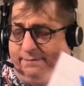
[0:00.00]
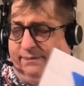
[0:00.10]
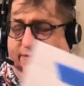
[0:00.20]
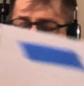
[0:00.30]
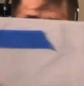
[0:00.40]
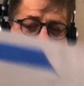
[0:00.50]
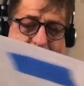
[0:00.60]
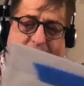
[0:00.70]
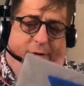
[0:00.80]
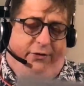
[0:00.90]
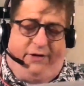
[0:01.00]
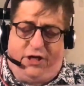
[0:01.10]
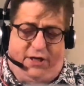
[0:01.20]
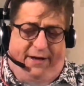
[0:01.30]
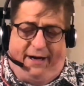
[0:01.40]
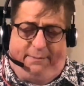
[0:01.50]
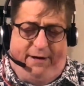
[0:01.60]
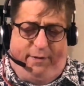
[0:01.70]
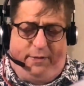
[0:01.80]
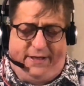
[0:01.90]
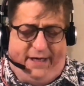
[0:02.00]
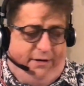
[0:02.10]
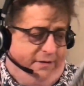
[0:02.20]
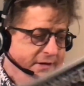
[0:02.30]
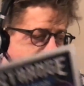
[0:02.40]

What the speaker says: Still better than most of the schlock Marvel puts out.